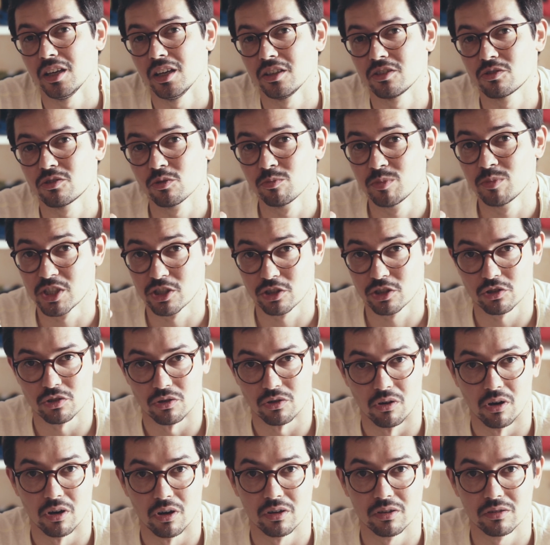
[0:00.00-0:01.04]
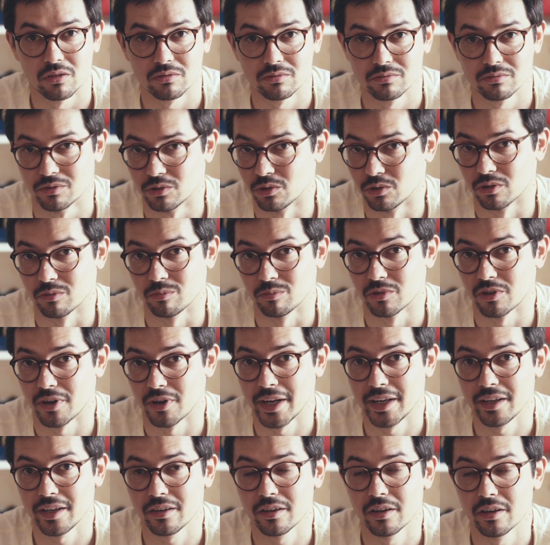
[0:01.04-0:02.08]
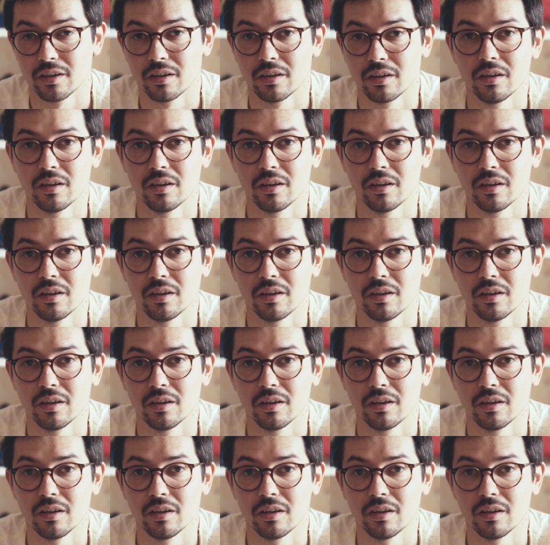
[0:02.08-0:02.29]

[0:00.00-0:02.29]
it should be strong to not break,